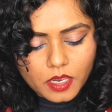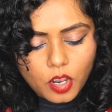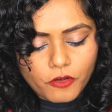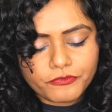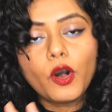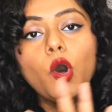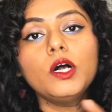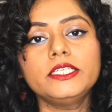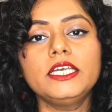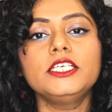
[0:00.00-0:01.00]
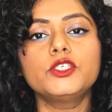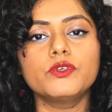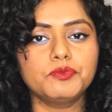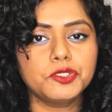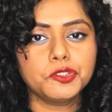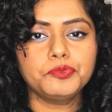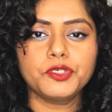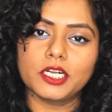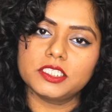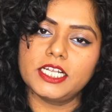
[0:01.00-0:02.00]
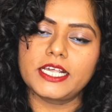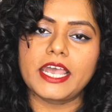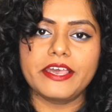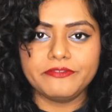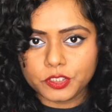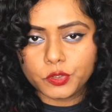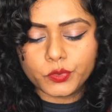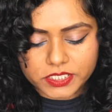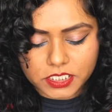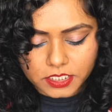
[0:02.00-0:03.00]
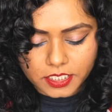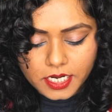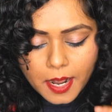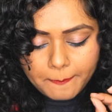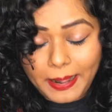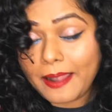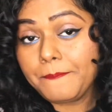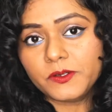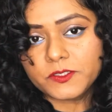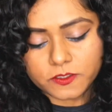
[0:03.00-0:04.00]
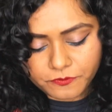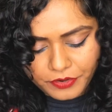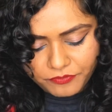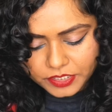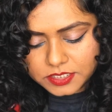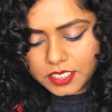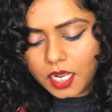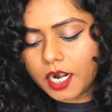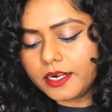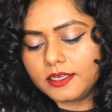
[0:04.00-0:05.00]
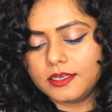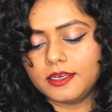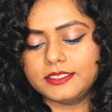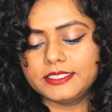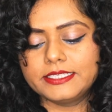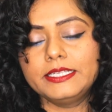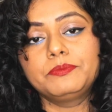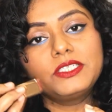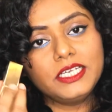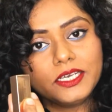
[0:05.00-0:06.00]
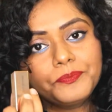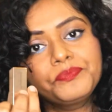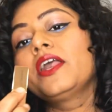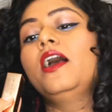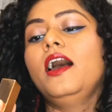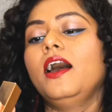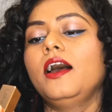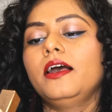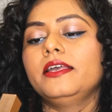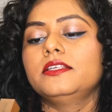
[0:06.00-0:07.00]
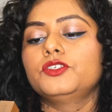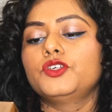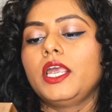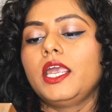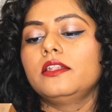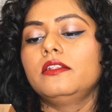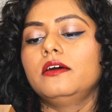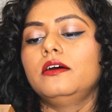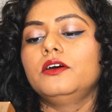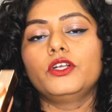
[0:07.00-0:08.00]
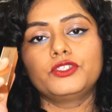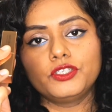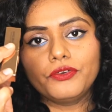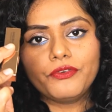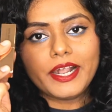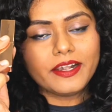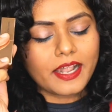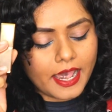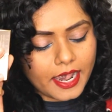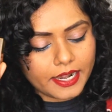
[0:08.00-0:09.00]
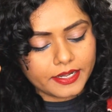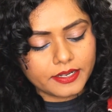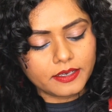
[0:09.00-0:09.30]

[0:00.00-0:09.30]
of all these Swiss Beauty products that I have used here, my personal favorites are this lipstick in the shade Russian red, and